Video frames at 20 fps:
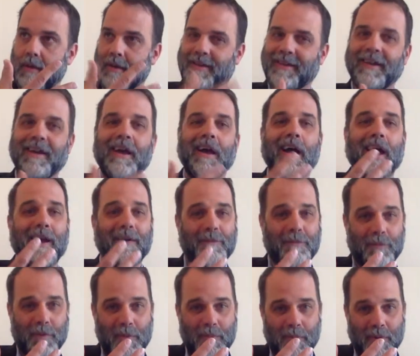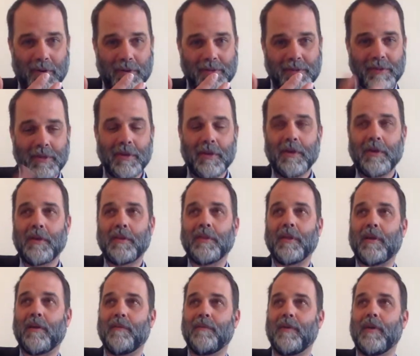I have three books
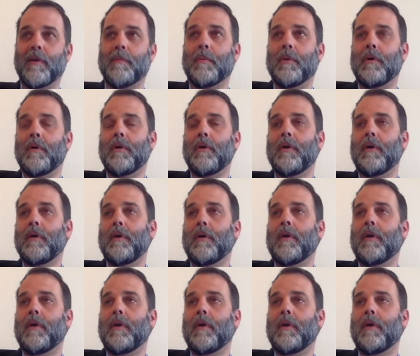that are available,